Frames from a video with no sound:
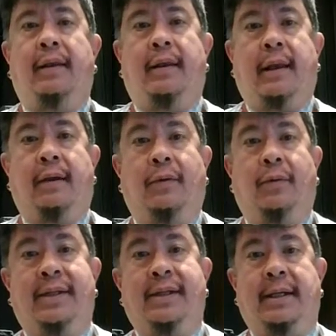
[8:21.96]
that you will
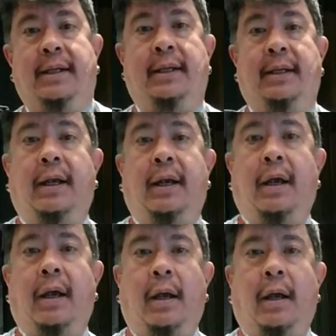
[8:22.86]
see
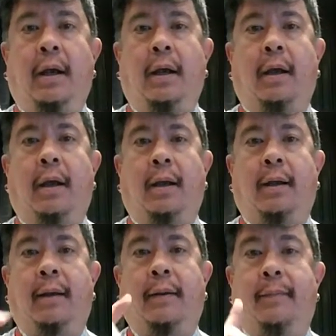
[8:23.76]

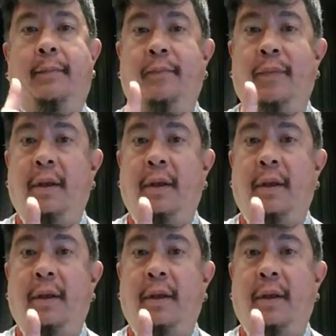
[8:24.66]
um,